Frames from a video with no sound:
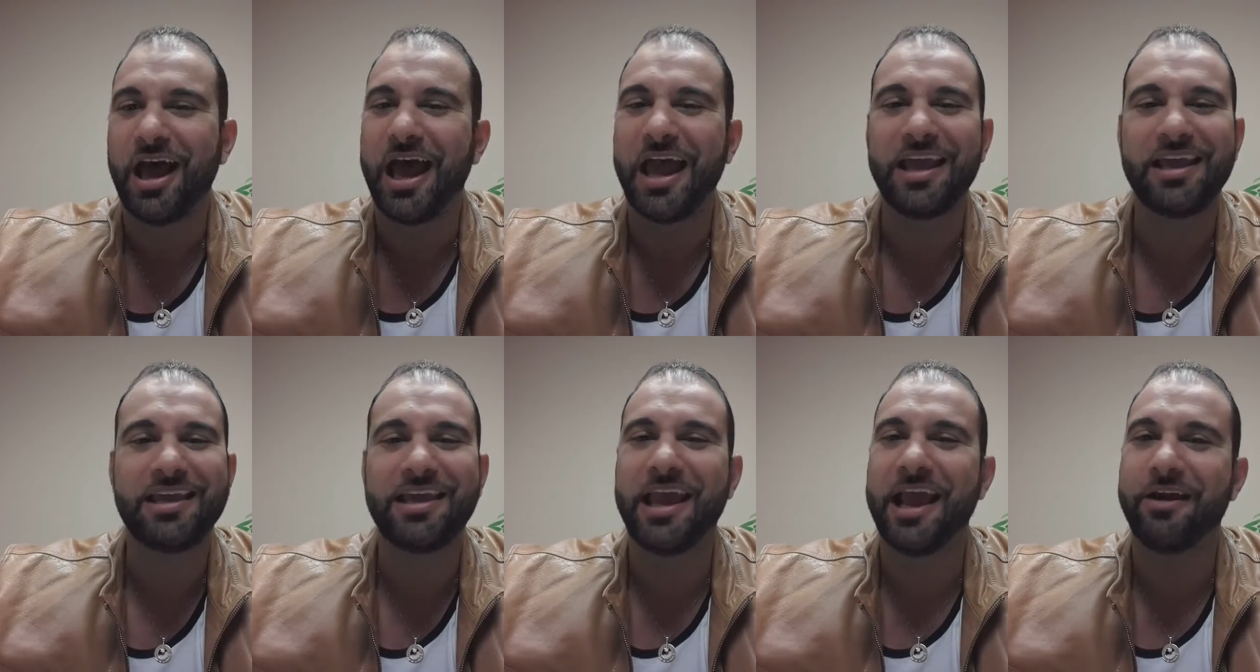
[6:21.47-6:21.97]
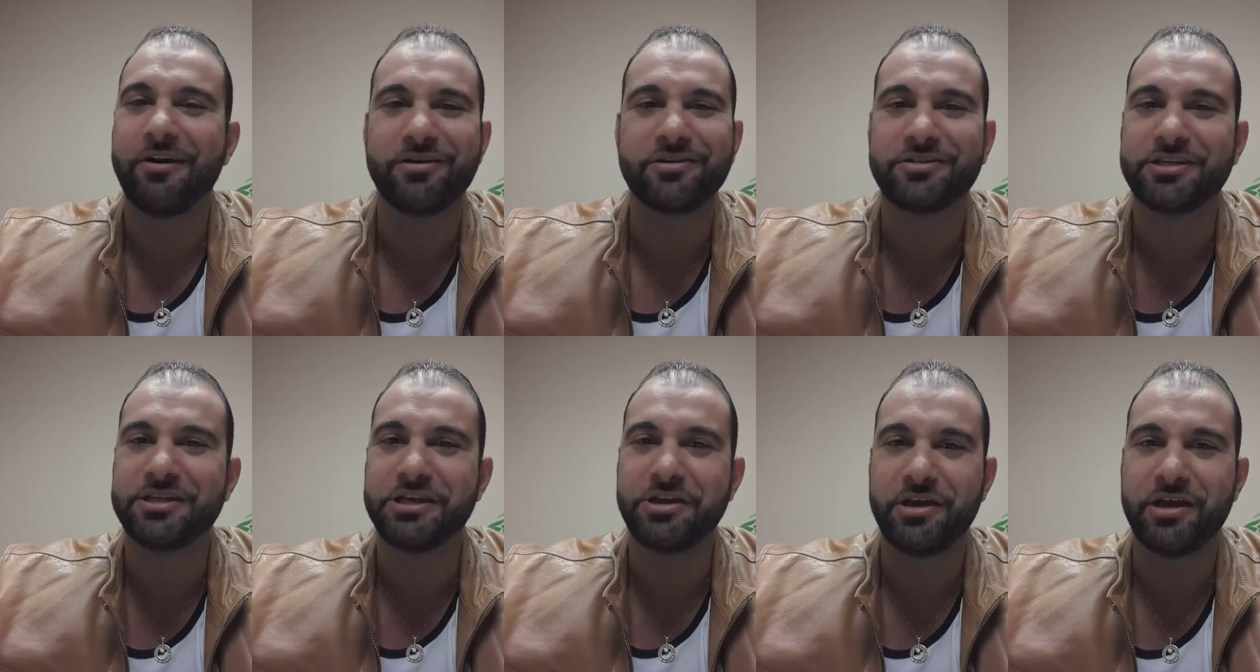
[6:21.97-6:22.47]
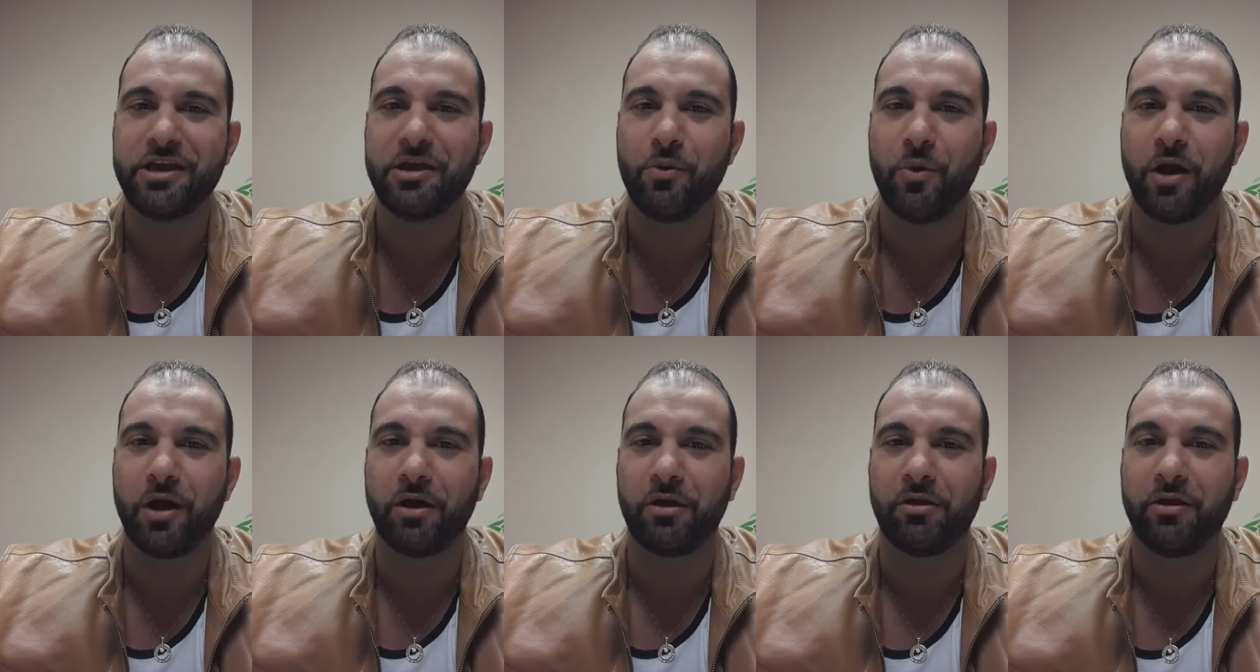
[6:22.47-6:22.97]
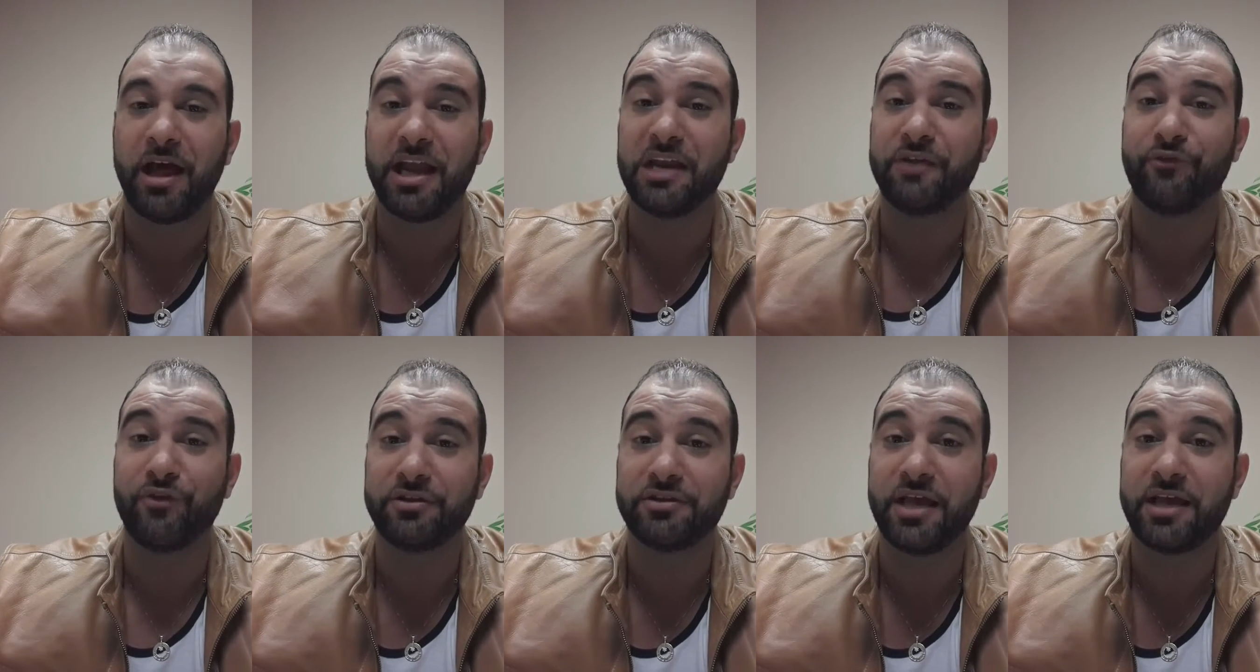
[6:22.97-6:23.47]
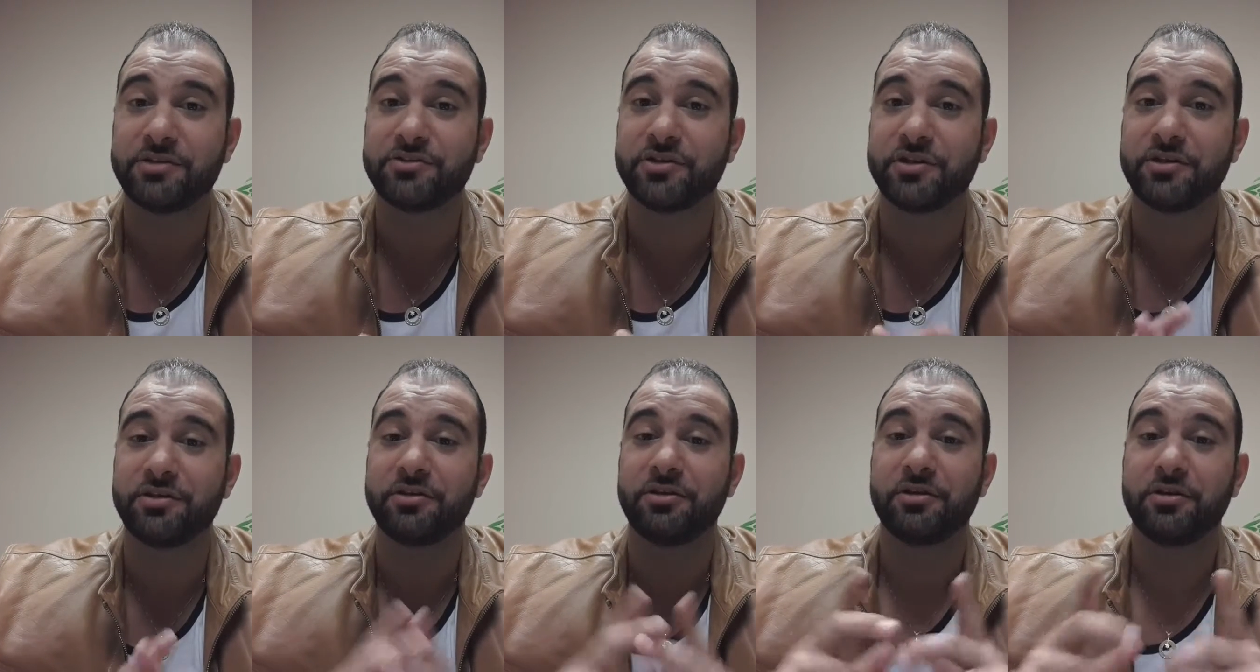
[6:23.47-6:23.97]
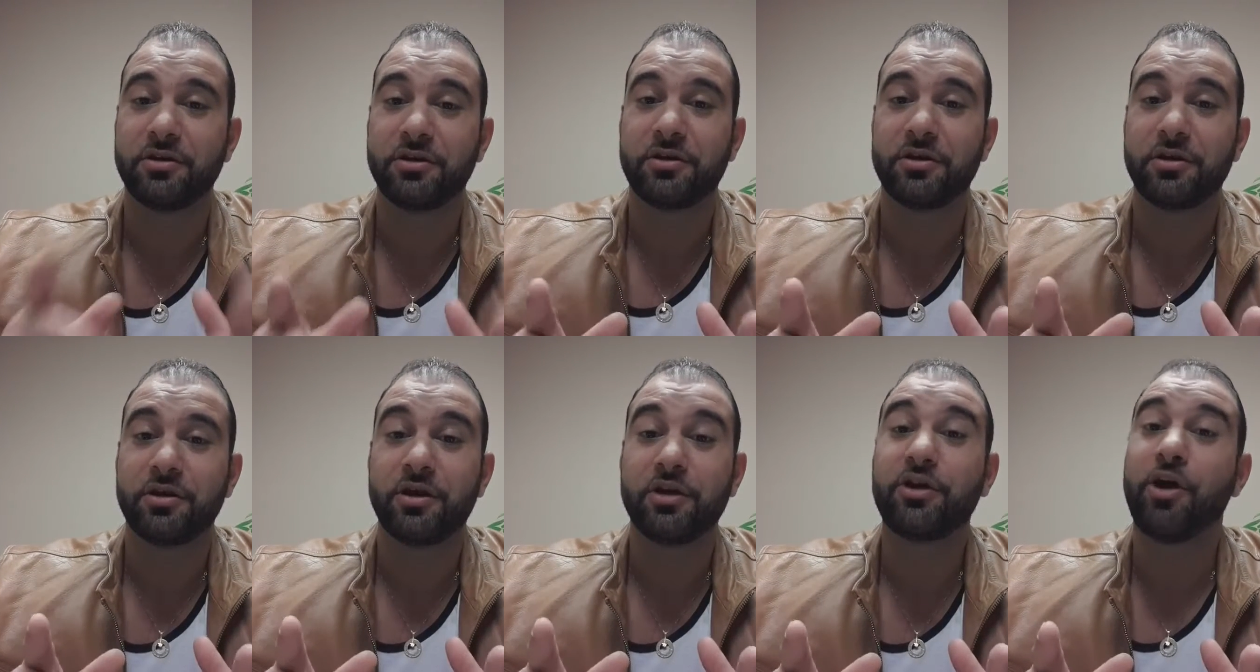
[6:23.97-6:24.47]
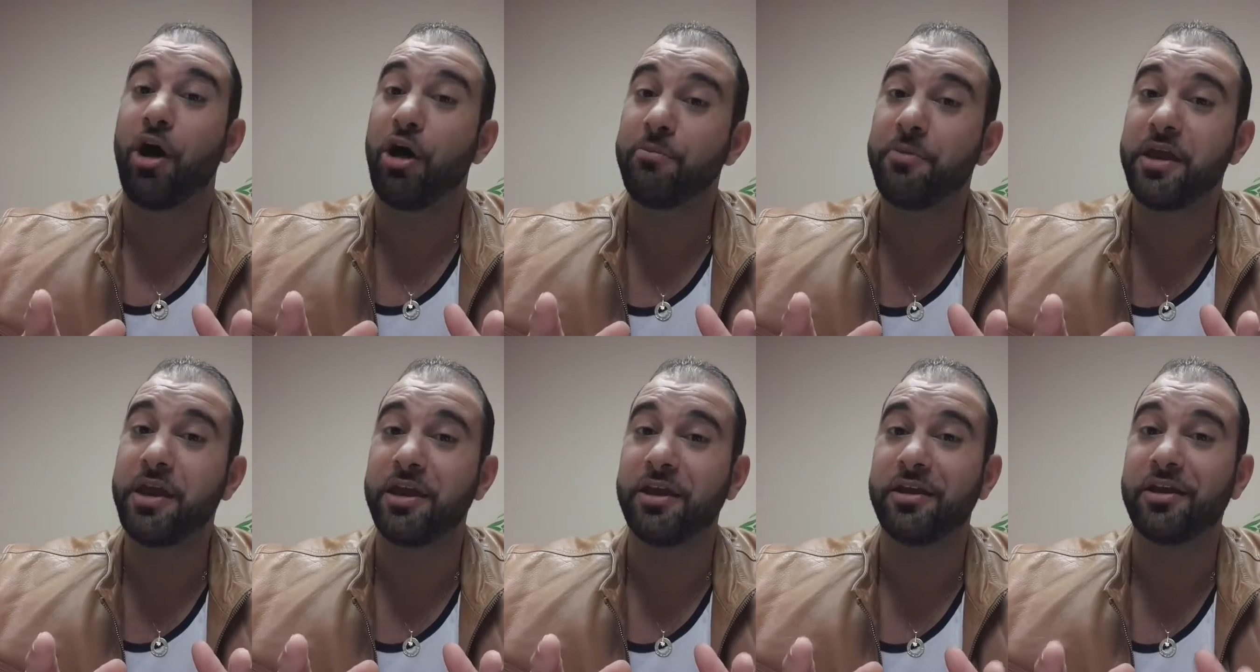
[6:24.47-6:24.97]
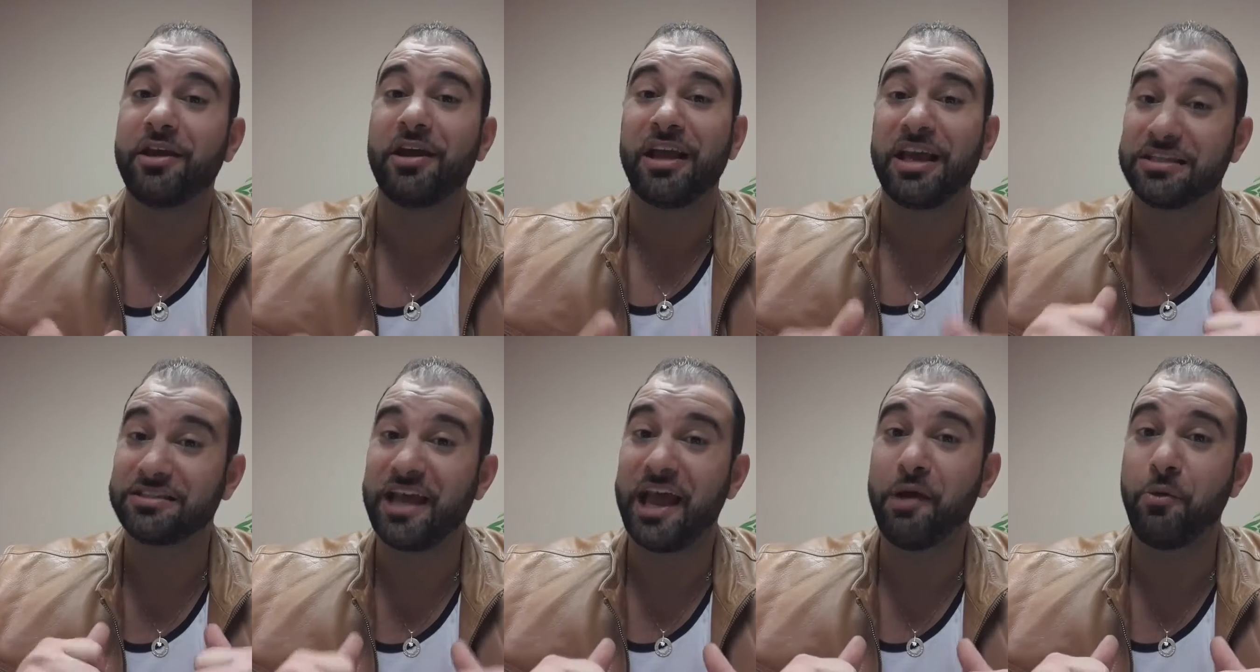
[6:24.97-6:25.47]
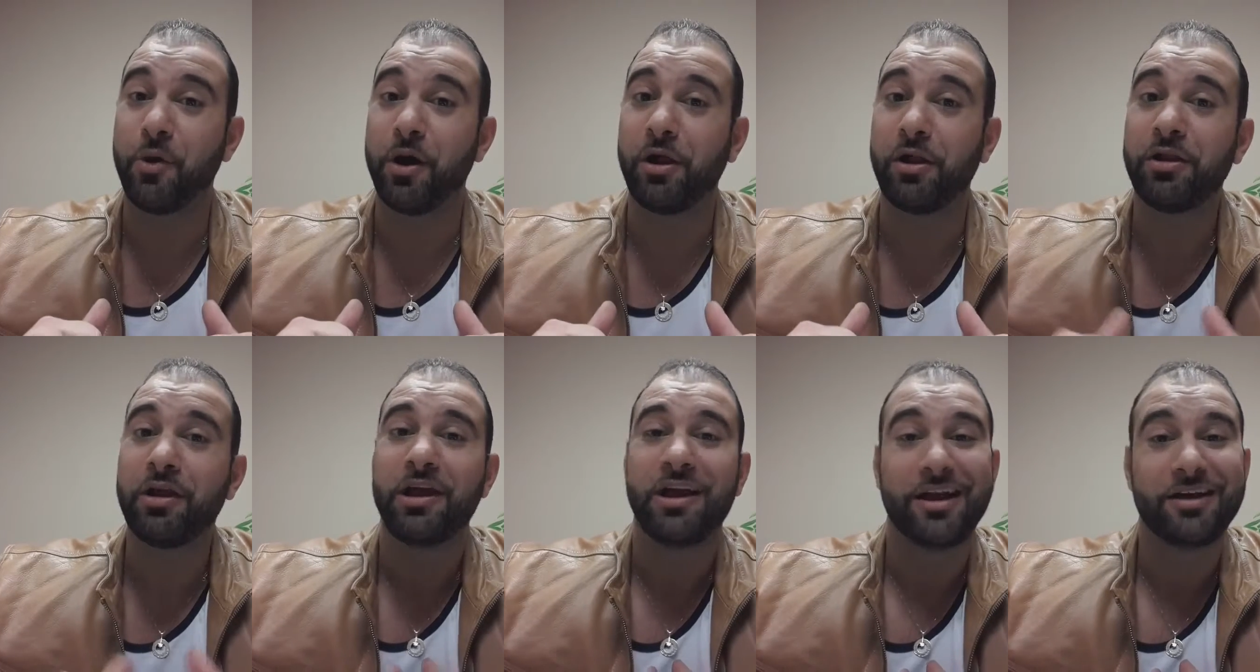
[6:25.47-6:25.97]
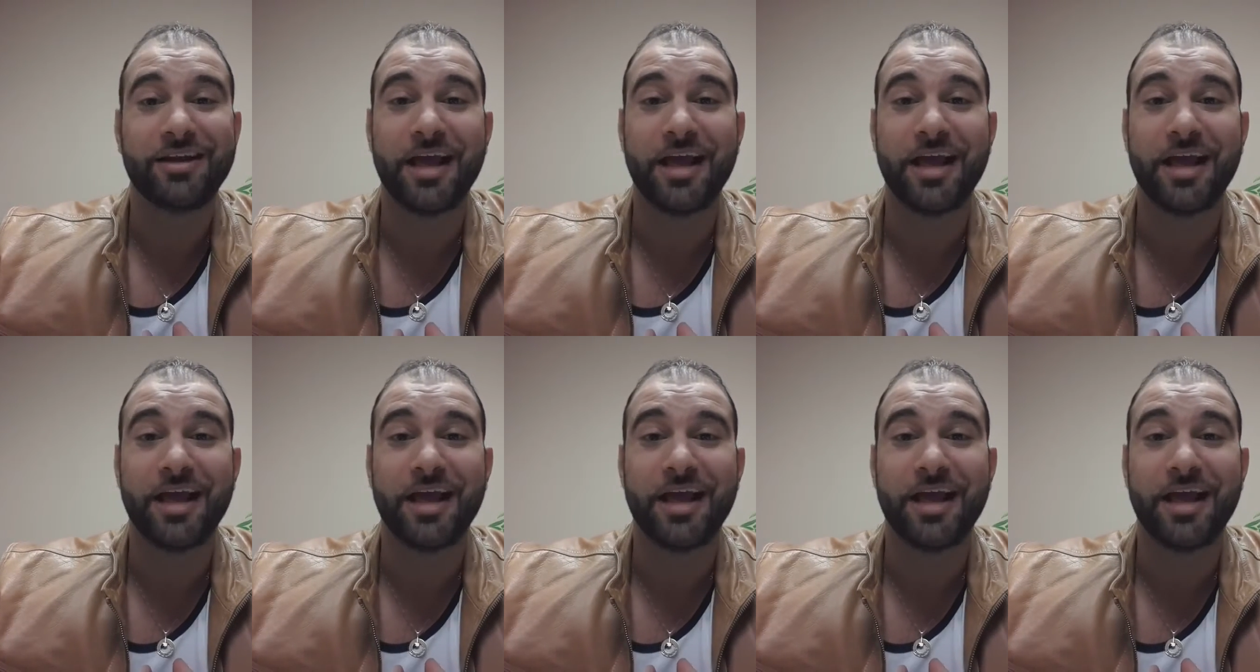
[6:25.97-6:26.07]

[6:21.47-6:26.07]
I guarantee he will. And if he doesn't, call me because I will.